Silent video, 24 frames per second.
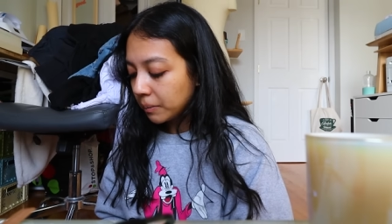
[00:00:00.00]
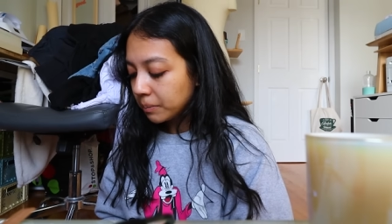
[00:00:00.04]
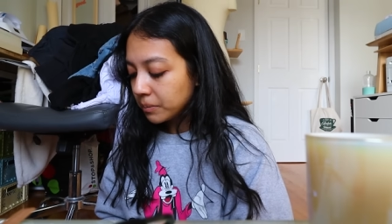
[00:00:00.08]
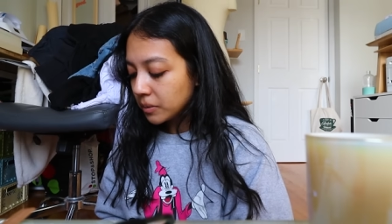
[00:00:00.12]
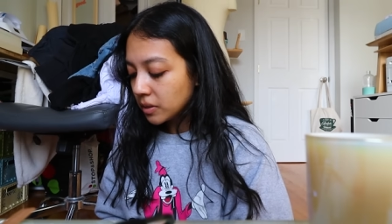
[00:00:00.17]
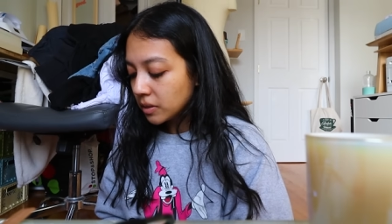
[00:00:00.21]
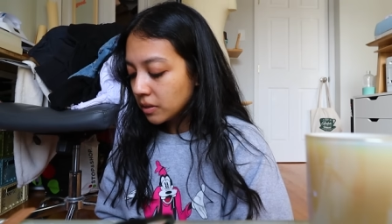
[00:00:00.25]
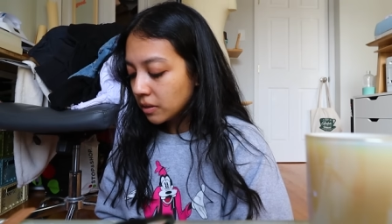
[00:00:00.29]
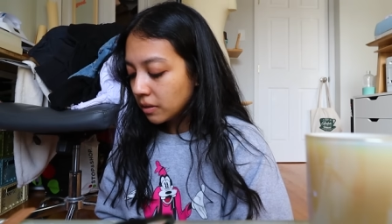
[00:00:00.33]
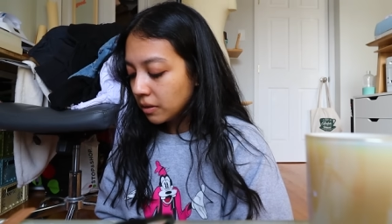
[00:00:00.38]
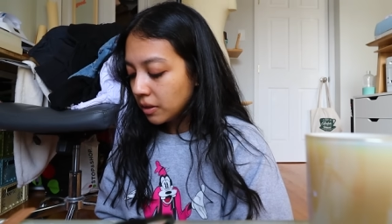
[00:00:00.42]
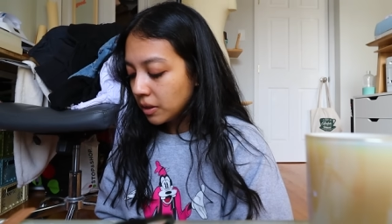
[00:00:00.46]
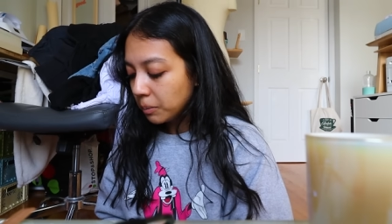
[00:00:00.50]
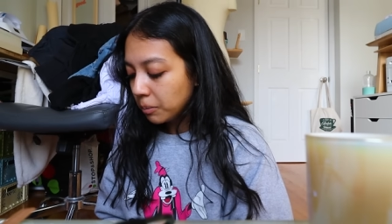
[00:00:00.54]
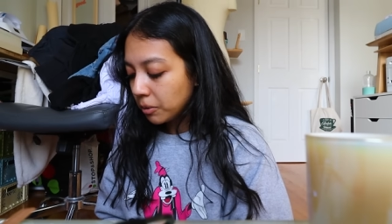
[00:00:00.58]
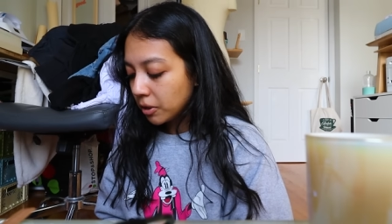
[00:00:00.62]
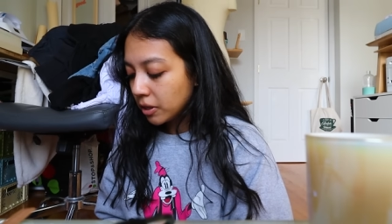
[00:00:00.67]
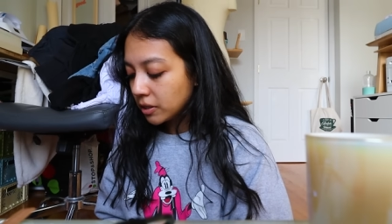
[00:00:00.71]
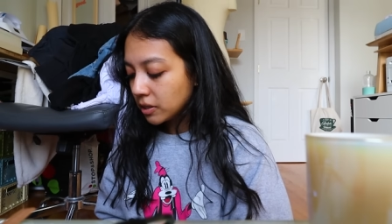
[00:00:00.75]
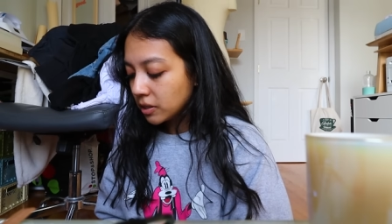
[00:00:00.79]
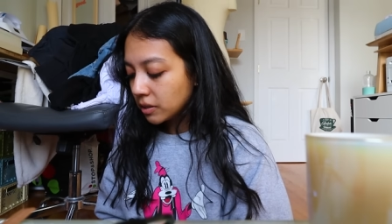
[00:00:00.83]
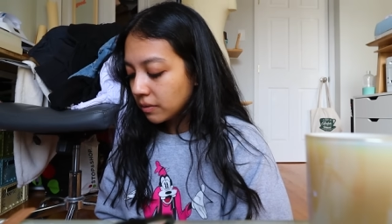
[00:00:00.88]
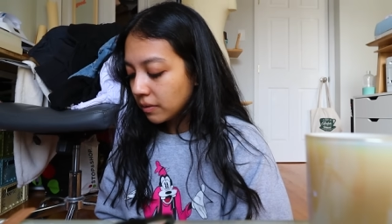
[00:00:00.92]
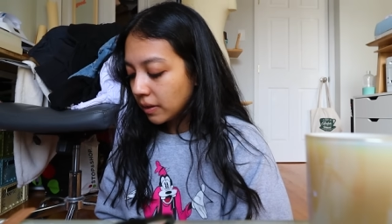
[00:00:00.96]
I'm still in the
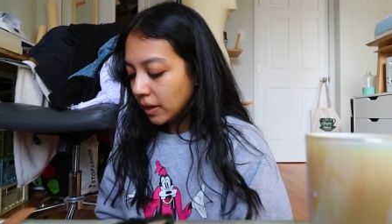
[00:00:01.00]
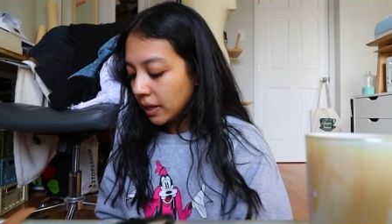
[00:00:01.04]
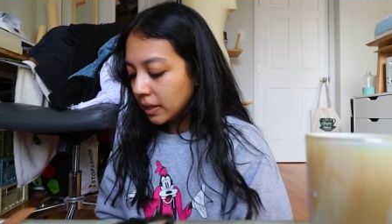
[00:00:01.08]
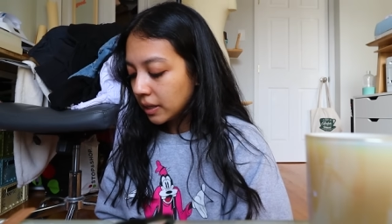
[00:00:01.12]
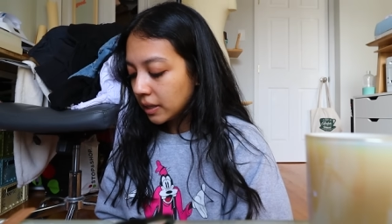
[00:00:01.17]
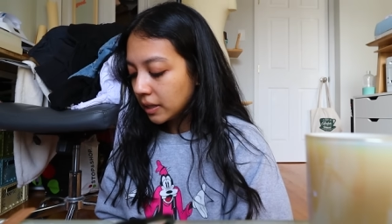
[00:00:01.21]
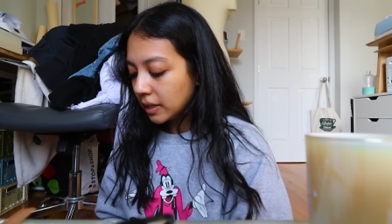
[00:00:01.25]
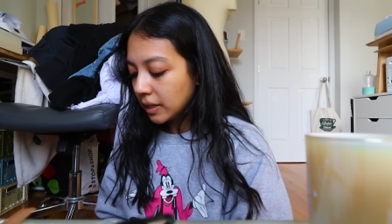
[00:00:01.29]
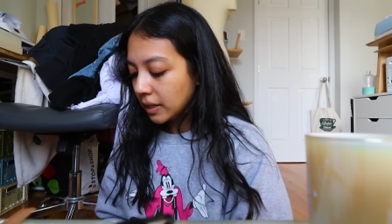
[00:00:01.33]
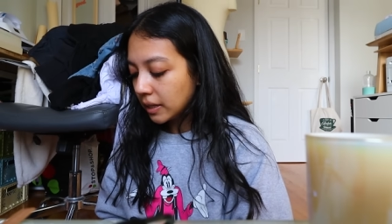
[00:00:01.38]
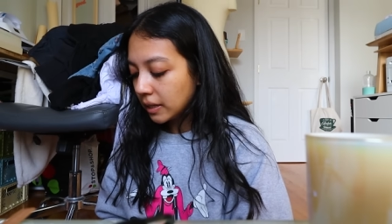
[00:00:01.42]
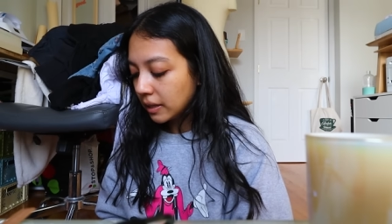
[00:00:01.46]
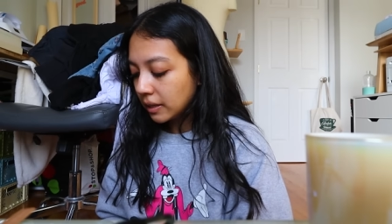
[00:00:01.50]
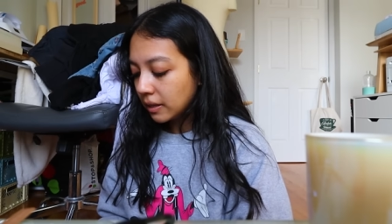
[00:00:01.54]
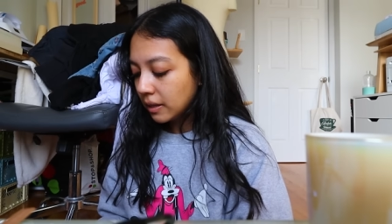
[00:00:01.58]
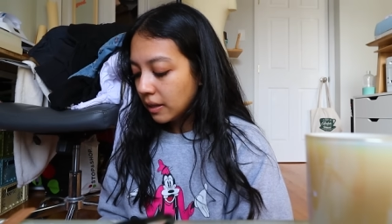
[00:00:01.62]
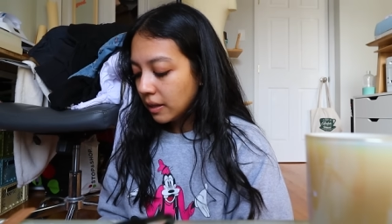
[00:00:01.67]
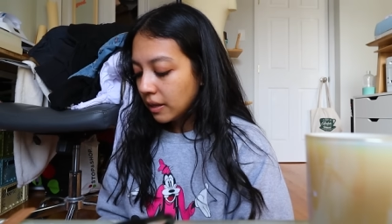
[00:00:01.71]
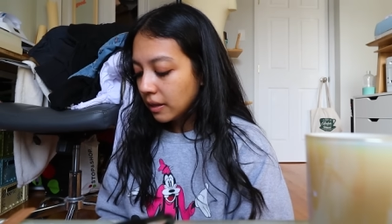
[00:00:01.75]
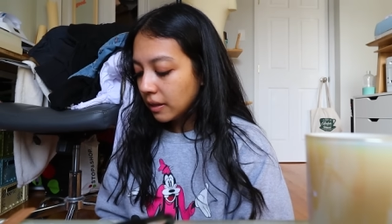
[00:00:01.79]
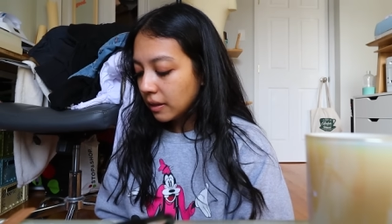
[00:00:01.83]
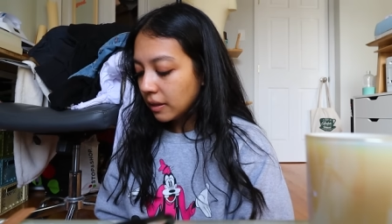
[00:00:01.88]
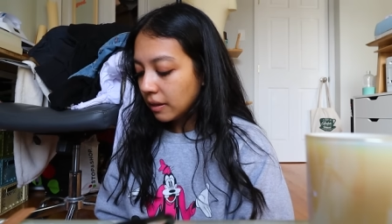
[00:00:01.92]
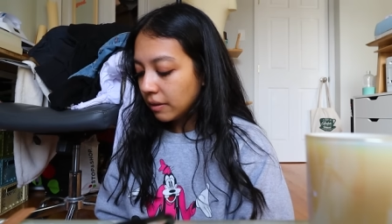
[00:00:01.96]
process of editing
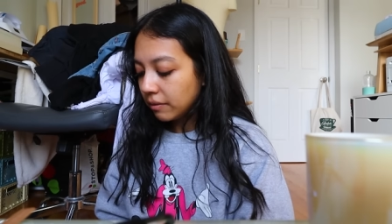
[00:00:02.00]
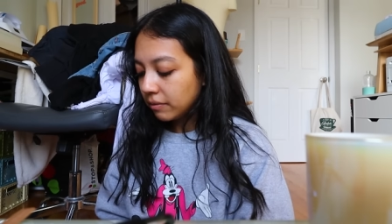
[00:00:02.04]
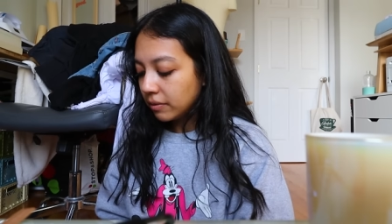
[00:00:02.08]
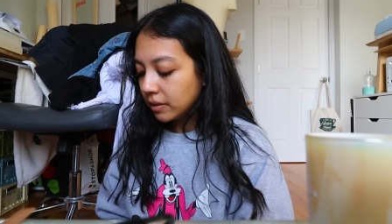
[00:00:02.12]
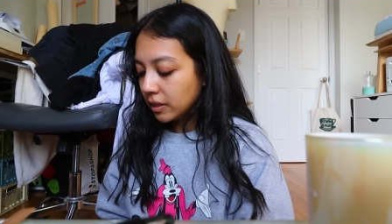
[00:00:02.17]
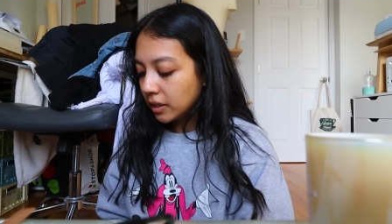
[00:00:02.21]
that